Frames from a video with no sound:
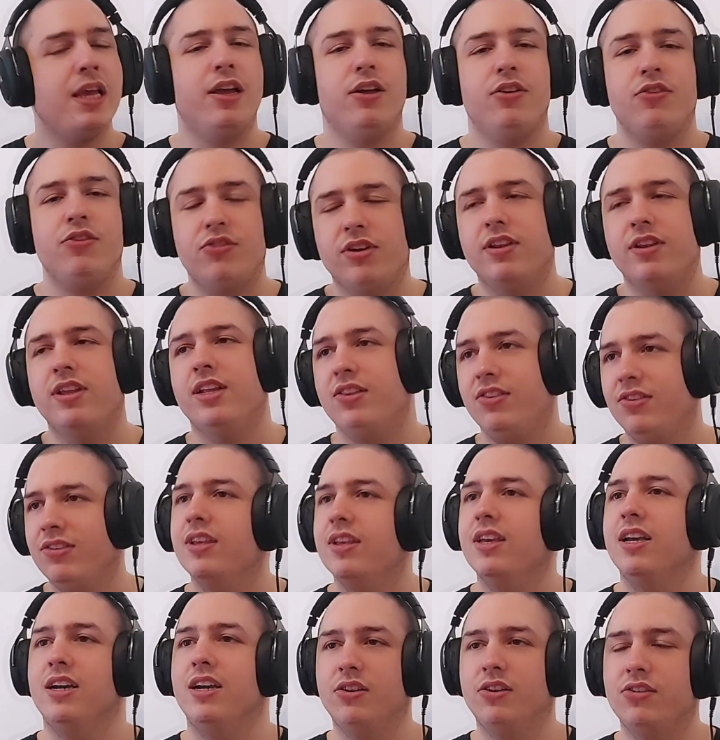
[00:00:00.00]
I enjoyed
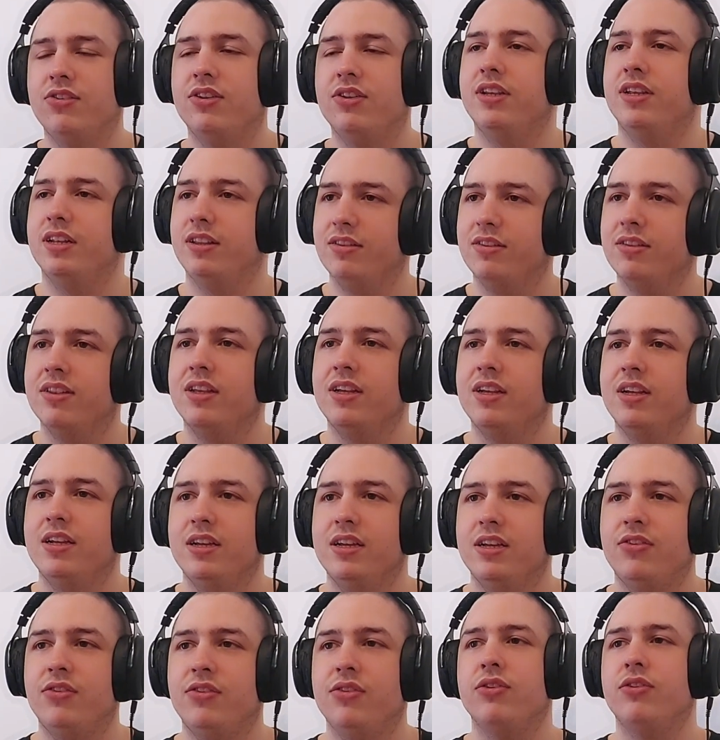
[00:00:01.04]
it.
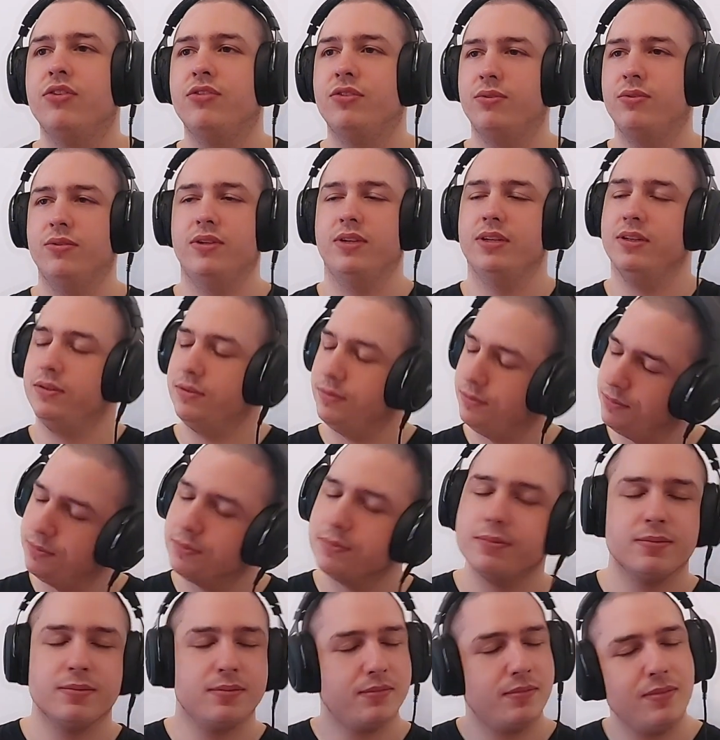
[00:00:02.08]
It's a good song.
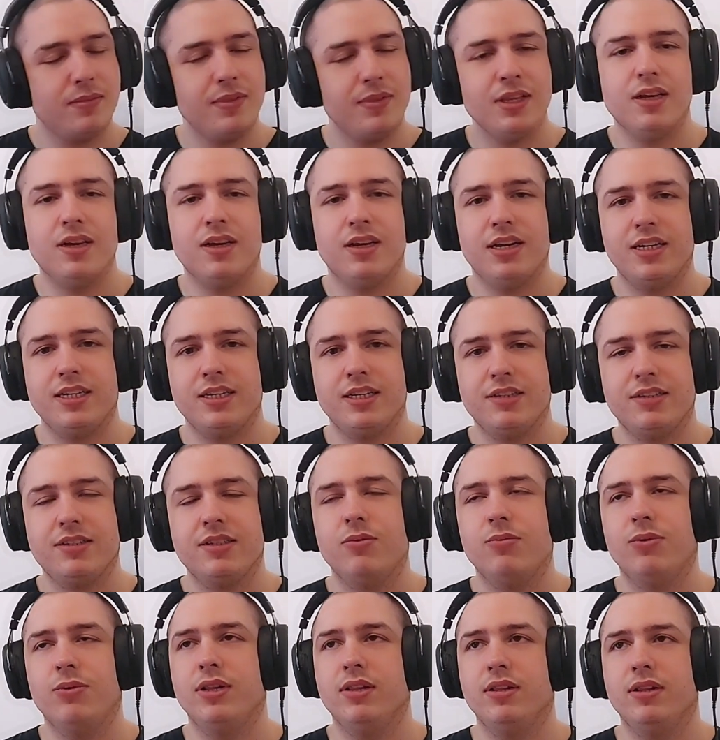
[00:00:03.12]
Alright,
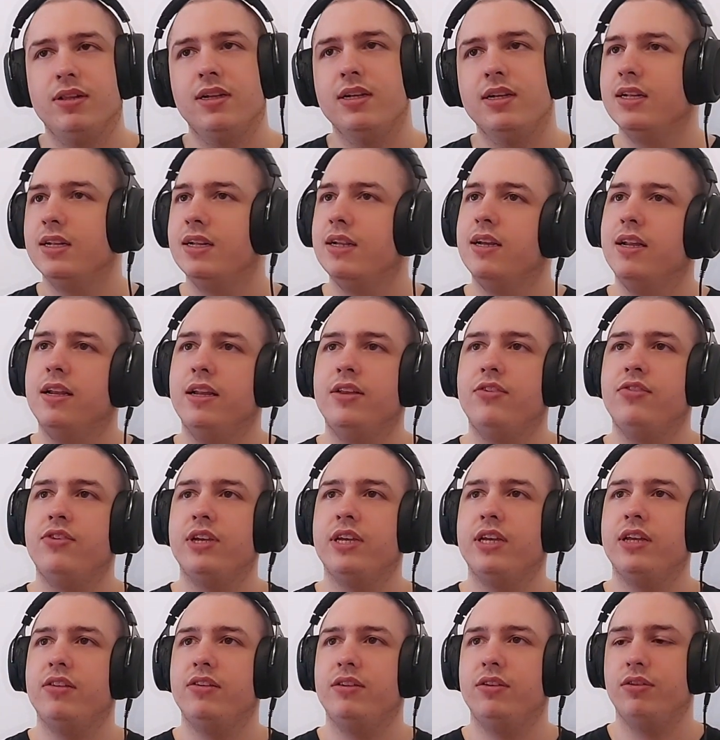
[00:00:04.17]
well, let's
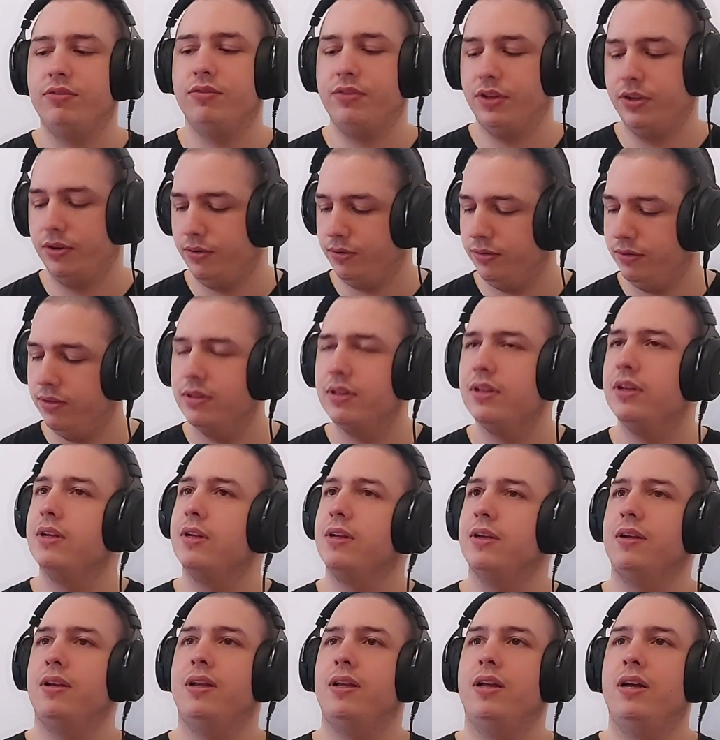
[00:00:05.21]
recap the other video,
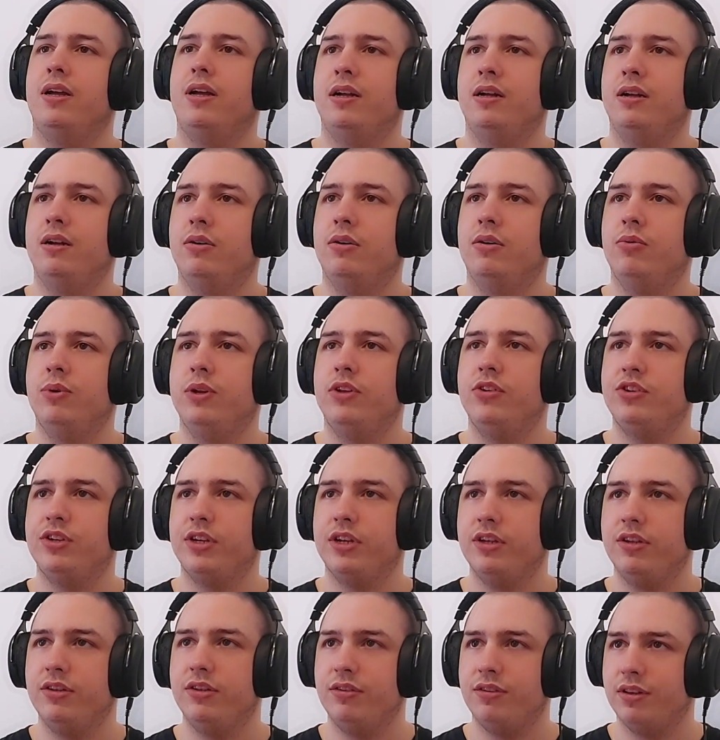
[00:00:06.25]
which
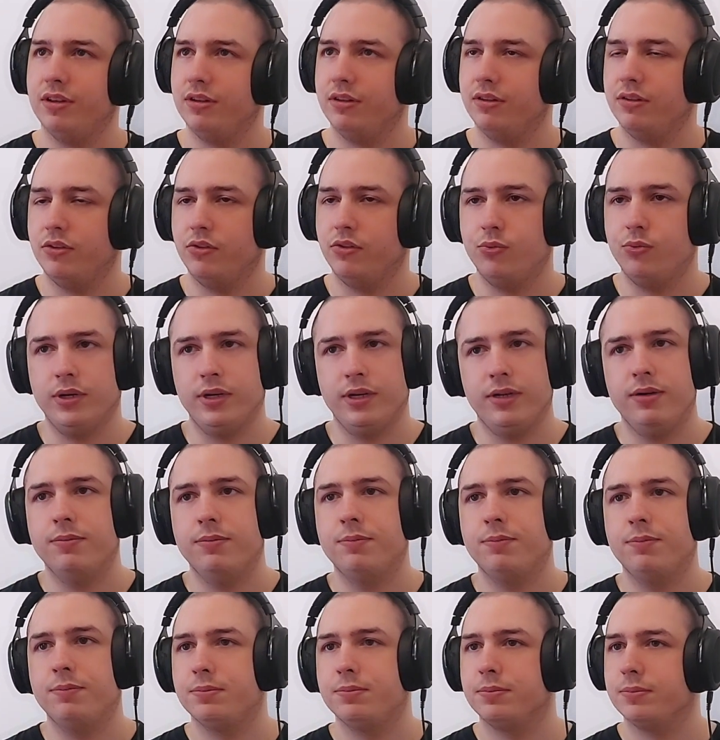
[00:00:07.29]
is this one.
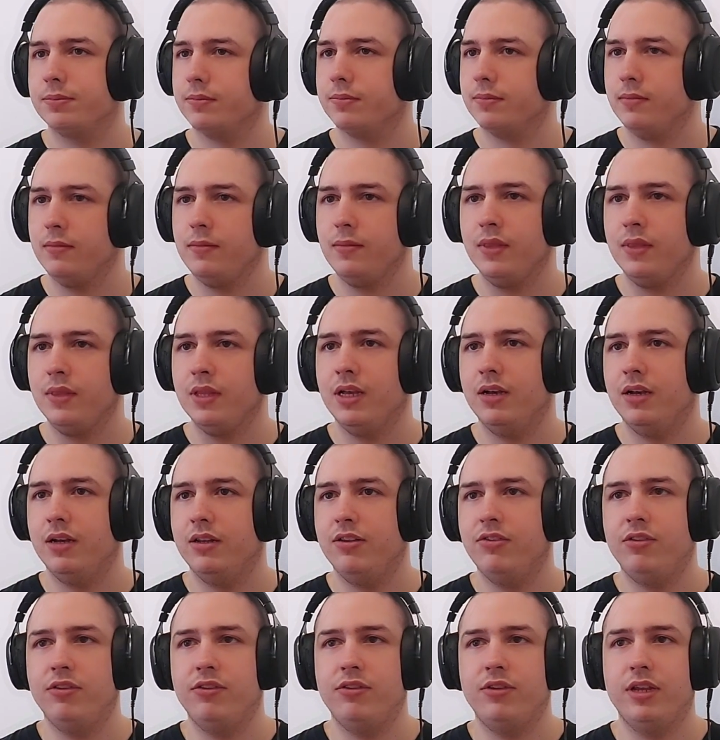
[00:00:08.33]

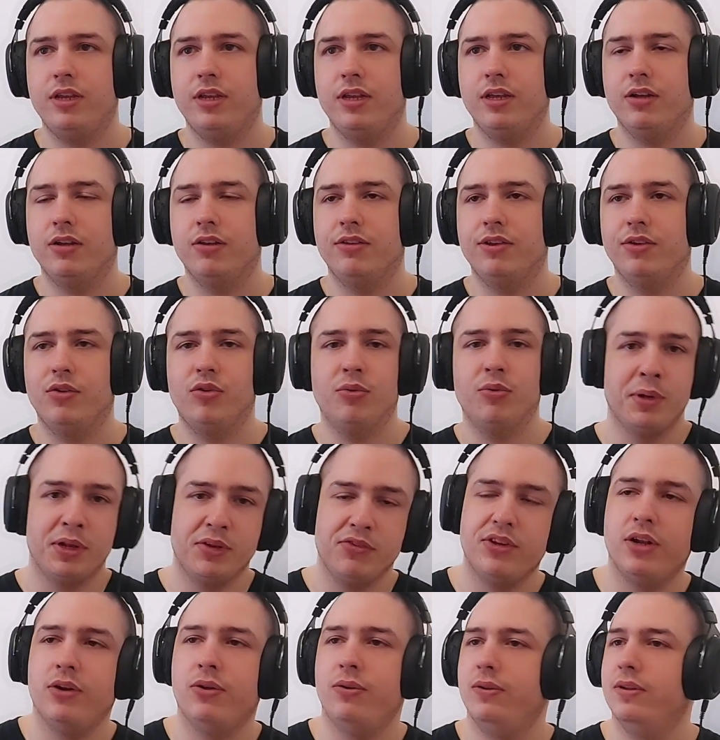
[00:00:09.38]
This is the On The Old Man
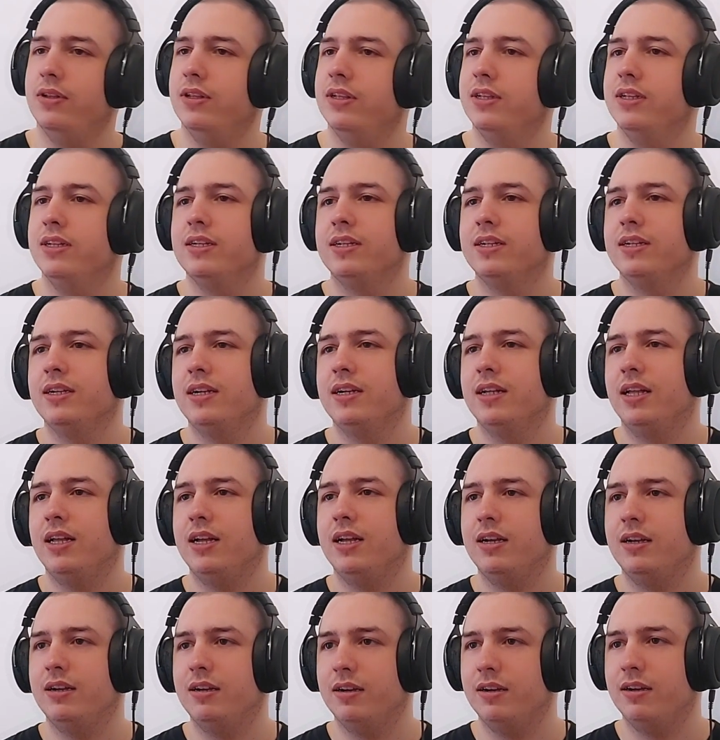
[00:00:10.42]
channel.
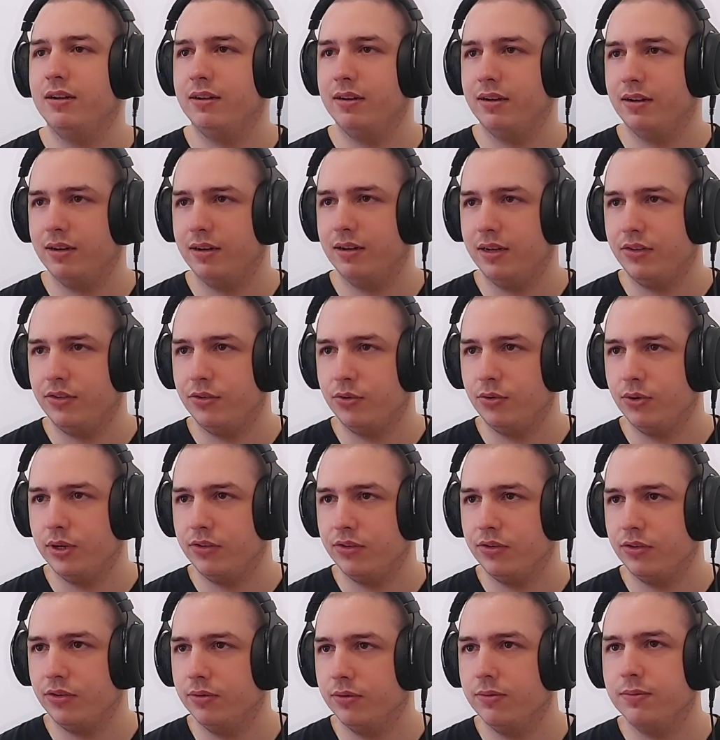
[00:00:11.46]
Let's go.
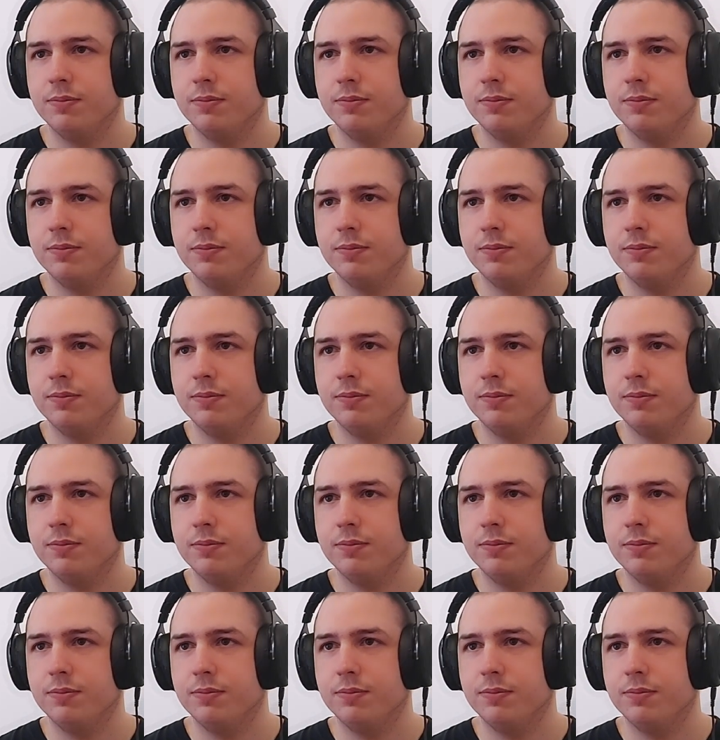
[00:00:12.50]
Alright.